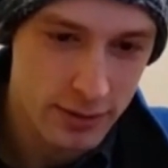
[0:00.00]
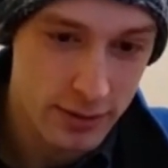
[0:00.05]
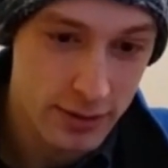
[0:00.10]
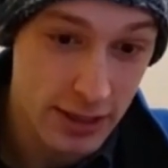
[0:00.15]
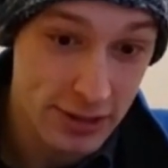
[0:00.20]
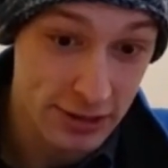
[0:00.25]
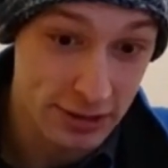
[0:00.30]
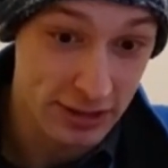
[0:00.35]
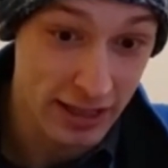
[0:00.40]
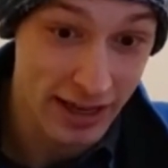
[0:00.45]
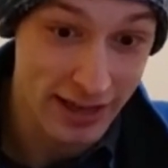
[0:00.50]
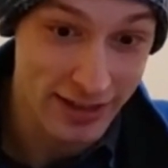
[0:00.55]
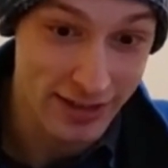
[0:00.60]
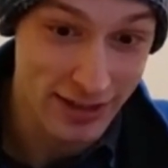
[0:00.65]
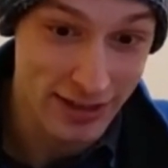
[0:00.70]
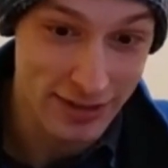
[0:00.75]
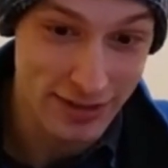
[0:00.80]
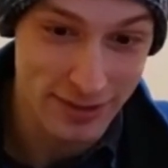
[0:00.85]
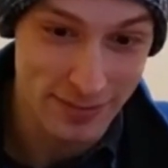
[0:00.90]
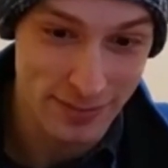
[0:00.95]
"Doesn't leak,
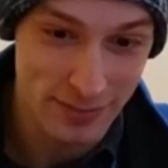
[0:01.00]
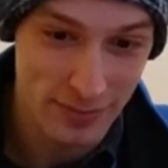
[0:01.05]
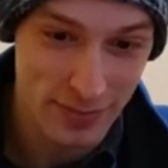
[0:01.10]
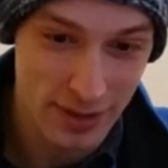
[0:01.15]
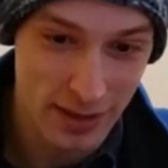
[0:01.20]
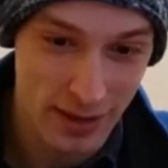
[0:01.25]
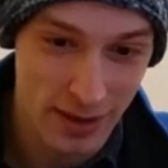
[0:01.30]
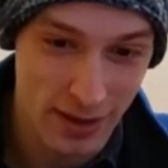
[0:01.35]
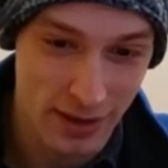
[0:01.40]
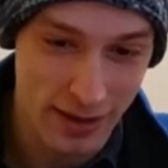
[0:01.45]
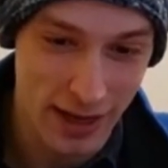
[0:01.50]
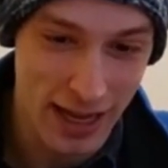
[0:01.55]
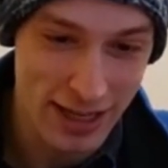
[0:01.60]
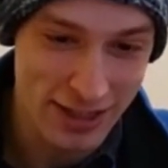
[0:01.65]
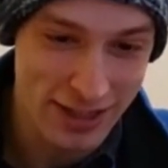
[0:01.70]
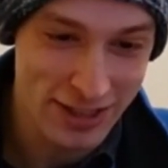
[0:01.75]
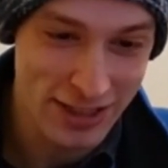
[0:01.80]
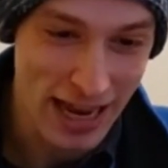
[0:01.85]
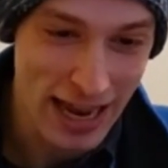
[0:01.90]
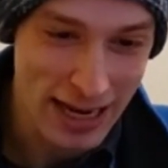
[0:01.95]
does it? I
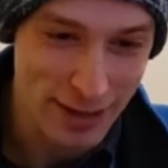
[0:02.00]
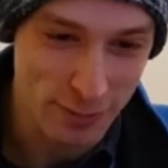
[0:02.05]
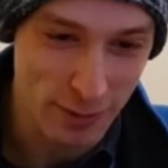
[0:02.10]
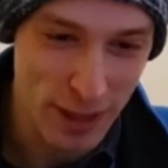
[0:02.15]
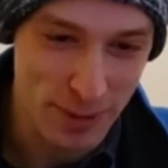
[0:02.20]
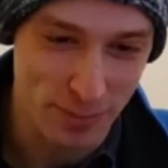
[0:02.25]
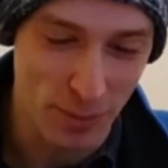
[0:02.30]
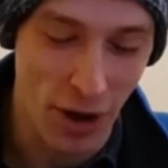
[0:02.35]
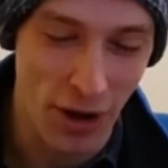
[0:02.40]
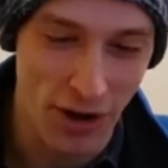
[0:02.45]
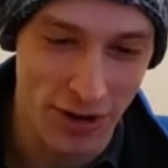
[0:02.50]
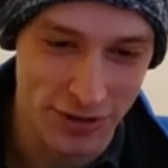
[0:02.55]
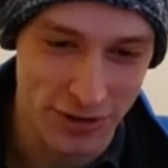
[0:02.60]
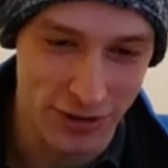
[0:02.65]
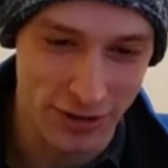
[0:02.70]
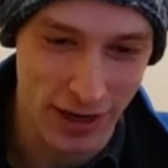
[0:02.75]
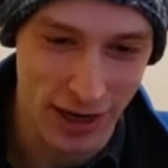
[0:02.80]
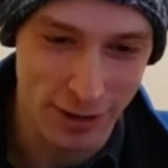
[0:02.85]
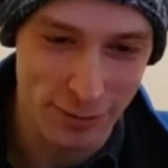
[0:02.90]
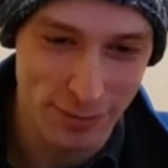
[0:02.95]
can't stand wet paws,
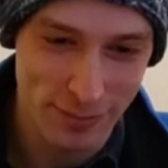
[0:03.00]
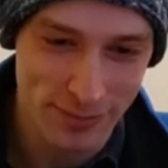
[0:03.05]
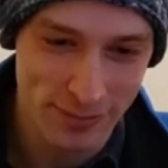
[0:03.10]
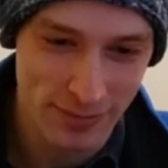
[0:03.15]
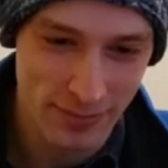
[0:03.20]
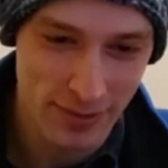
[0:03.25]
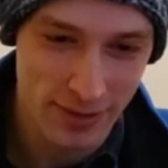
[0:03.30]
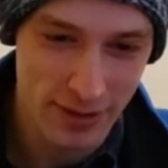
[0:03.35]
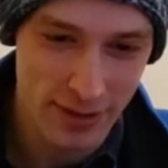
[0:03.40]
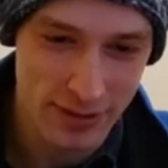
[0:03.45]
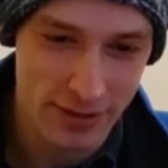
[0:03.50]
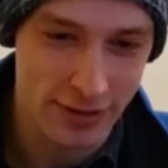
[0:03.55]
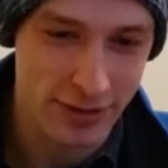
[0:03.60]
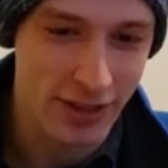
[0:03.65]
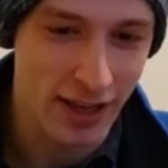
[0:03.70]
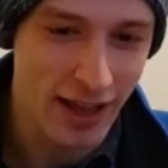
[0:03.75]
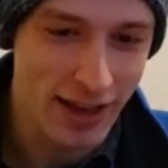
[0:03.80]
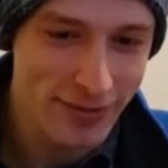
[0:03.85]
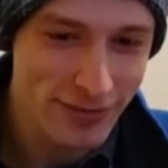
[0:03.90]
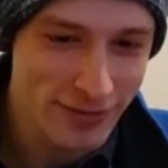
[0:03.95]
you know. Is it
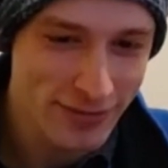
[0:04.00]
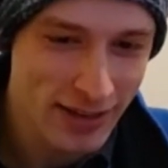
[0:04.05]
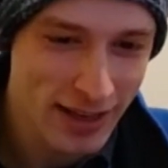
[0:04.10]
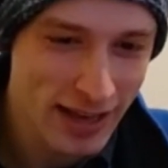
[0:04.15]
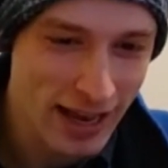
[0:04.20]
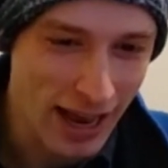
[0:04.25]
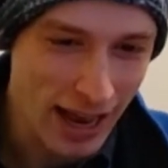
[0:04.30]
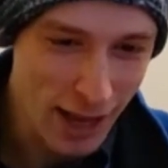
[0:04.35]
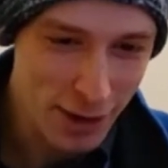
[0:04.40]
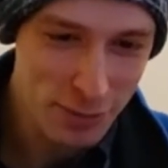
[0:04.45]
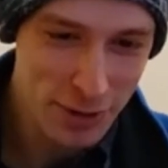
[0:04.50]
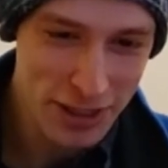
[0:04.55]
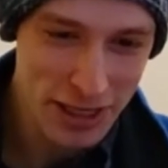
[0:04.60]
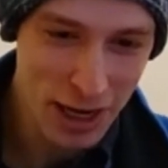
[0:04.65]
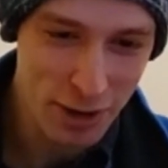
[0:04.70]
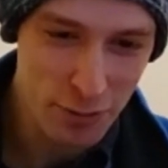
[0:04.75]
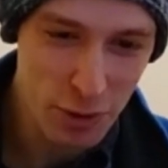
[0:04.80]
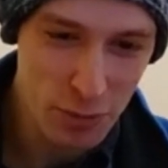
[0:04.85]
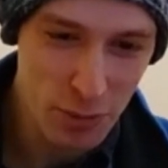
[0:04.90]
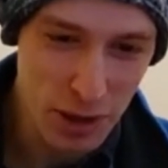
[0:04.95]
safe? How do I
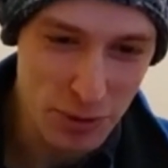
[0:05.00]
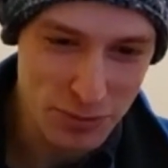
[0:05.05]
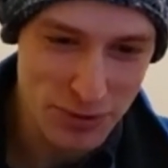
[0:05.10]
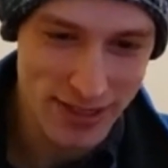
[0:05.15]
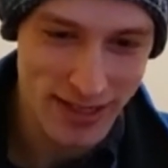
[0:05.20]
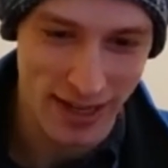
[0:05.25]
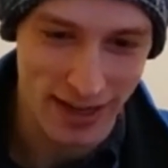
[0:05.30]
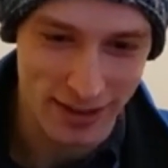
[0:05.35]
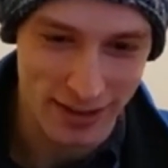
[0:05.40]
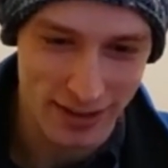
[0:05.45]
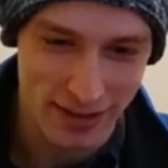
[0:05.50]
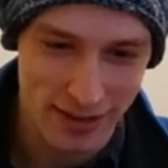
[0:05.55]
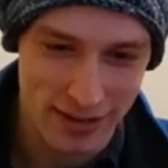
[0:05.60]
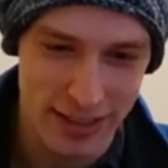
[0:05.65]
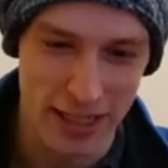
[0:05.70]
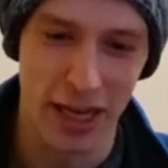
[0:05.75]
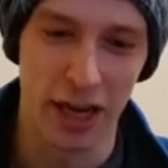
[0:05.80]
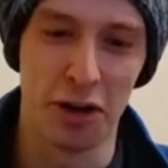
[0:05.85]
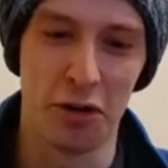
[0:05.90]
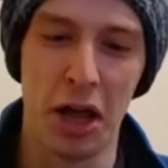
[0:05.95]
know we won't sink?
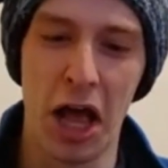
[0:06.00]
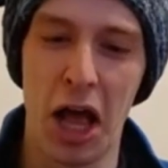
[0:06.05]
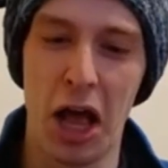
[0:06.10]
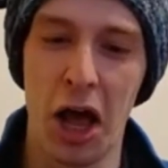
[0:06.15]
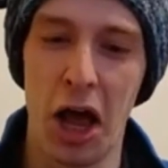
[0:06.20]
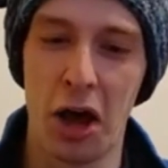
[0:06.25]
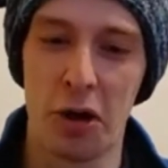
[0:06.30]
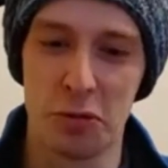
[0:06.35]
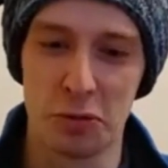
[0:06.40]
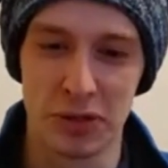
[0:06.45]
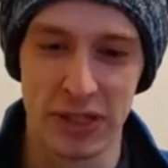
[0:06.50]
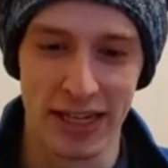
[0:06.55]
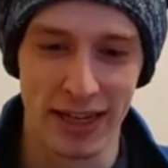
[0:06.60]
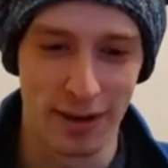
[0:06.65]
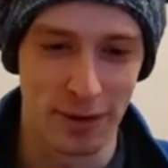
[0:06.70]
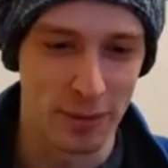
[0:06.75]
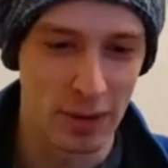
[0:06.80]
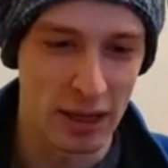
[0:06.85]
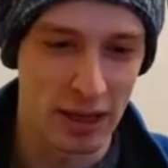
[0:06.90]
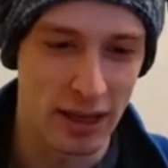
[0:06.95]
Dear, oh
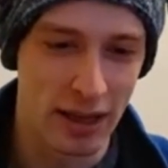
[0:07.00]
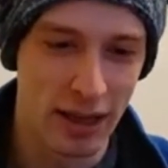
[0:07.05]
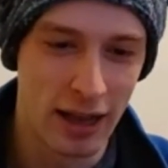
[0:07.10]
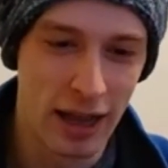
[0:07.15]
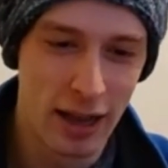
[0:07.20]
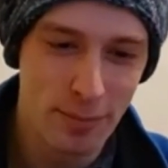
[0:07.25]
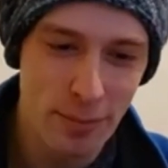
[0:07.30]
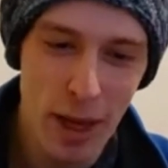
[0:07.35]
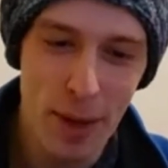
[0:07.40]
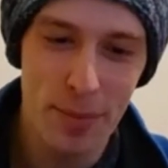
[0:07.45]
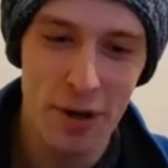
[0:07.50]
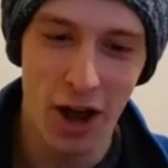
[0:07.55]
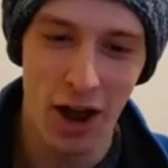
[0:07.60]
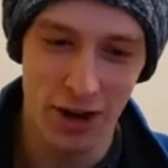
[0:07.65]
dear. Maybe